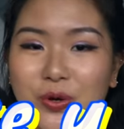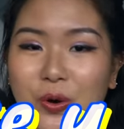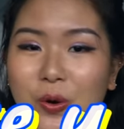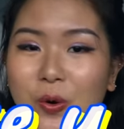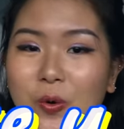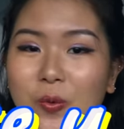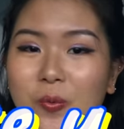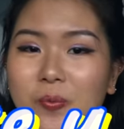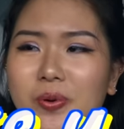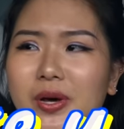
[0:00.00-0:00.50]

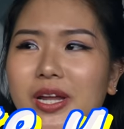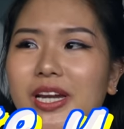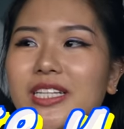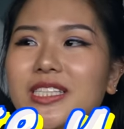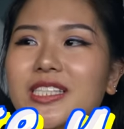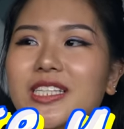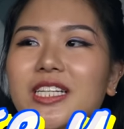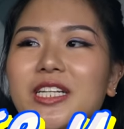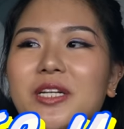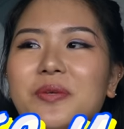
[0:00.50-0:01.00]
go, but
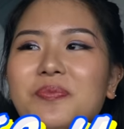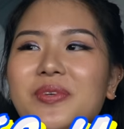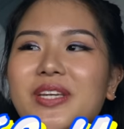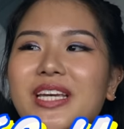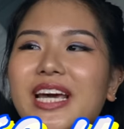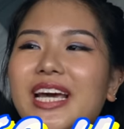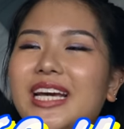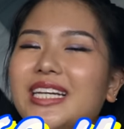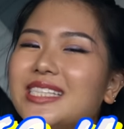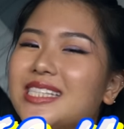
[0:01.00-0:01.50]
it's gonna
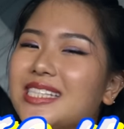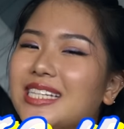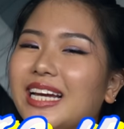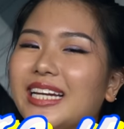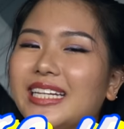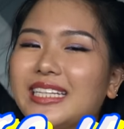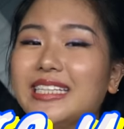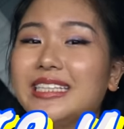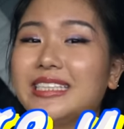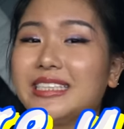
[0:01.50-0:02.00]
be a
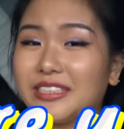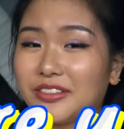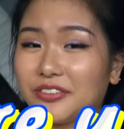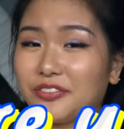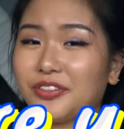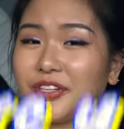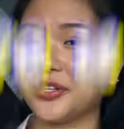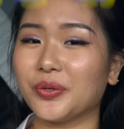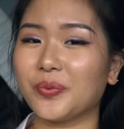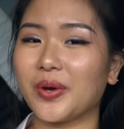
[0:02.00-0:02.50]
slightly
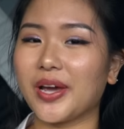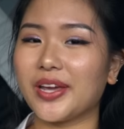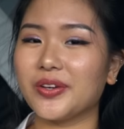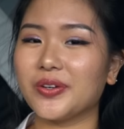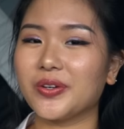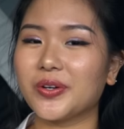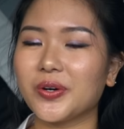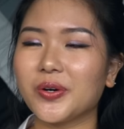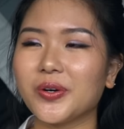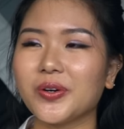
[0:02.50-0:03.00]
different where
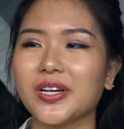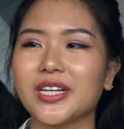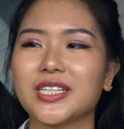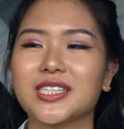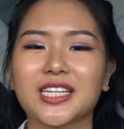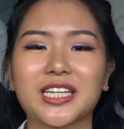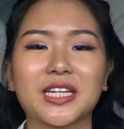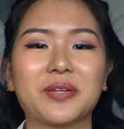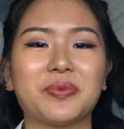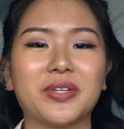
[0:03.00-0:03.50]
you go.
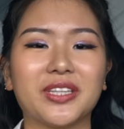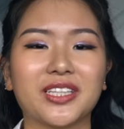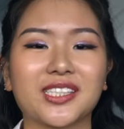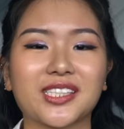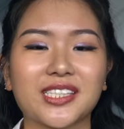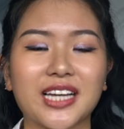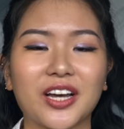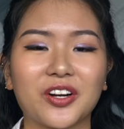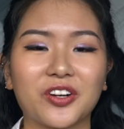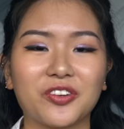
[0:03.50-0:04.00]
It's gonna be the
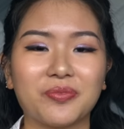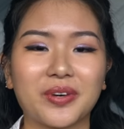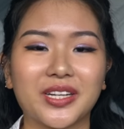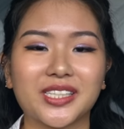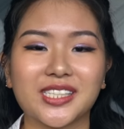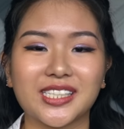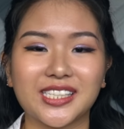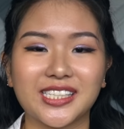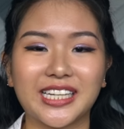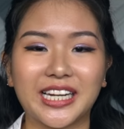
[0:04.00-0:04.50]
start of my
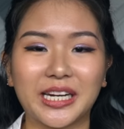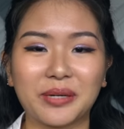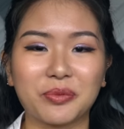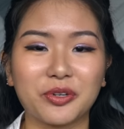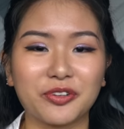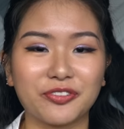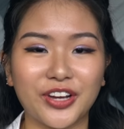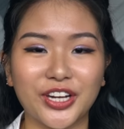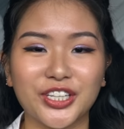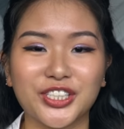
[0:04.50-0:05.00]

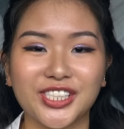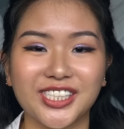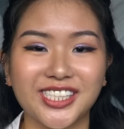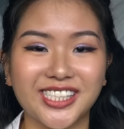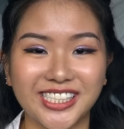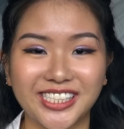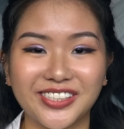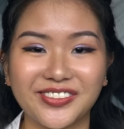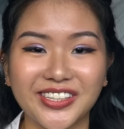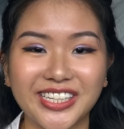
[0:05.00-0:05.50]
sustainable fashion
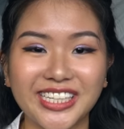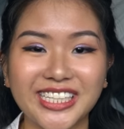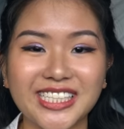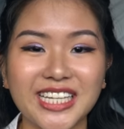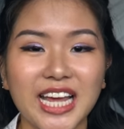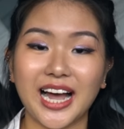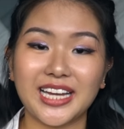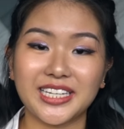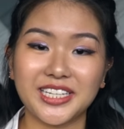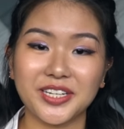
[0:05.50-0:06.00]

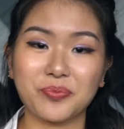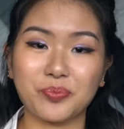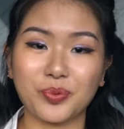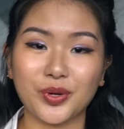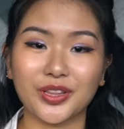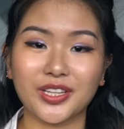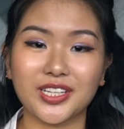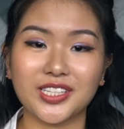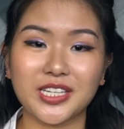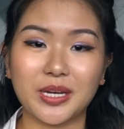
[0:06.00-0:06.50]
series. I did
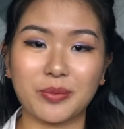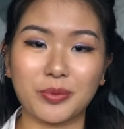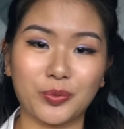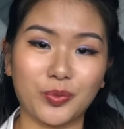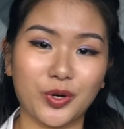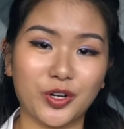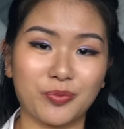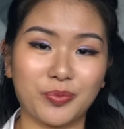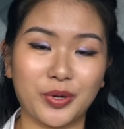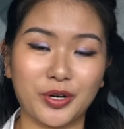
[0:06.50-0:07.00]
bring this up in
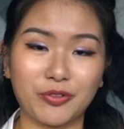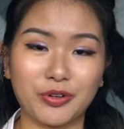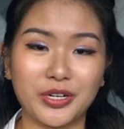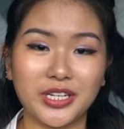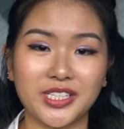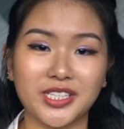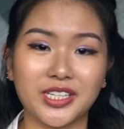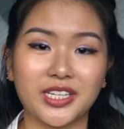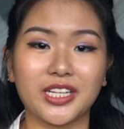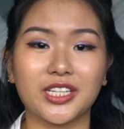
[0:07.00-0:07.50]
one of my
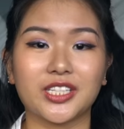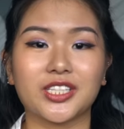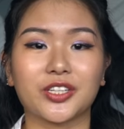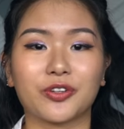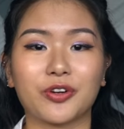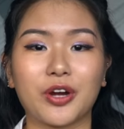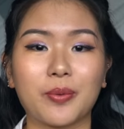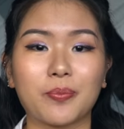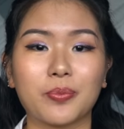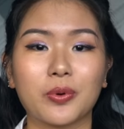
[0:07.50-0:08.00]
recent
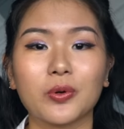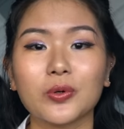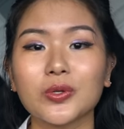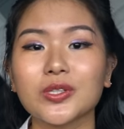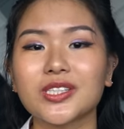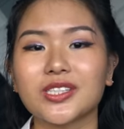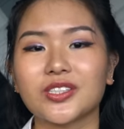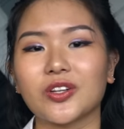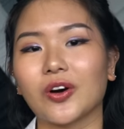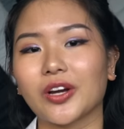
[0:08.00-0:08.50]
Instagram
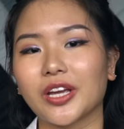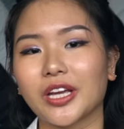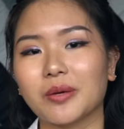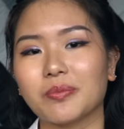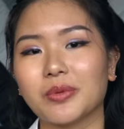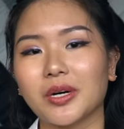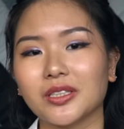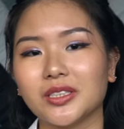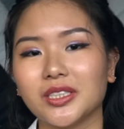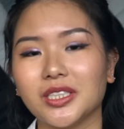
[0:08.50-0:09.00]
posts talking
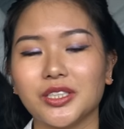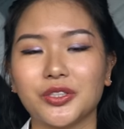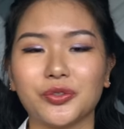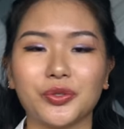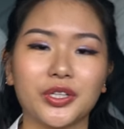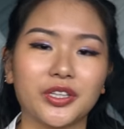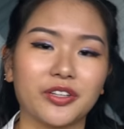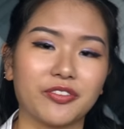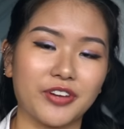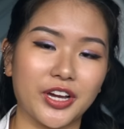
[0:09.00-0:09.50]
about it
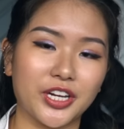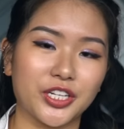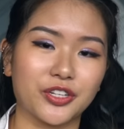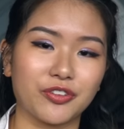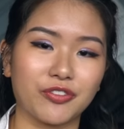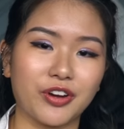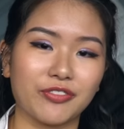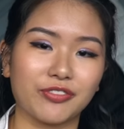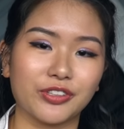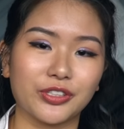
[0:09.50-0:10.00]
during the
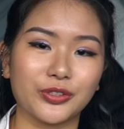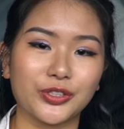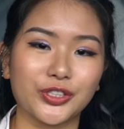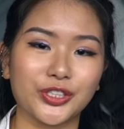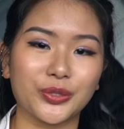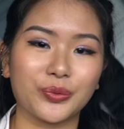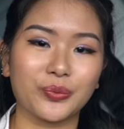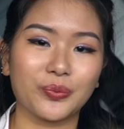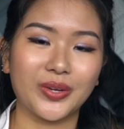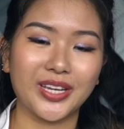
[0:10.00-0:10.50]
Fashion
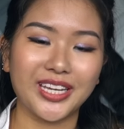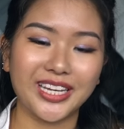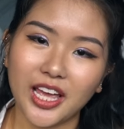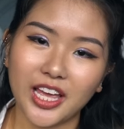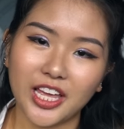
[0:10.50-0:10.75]
Revolution week.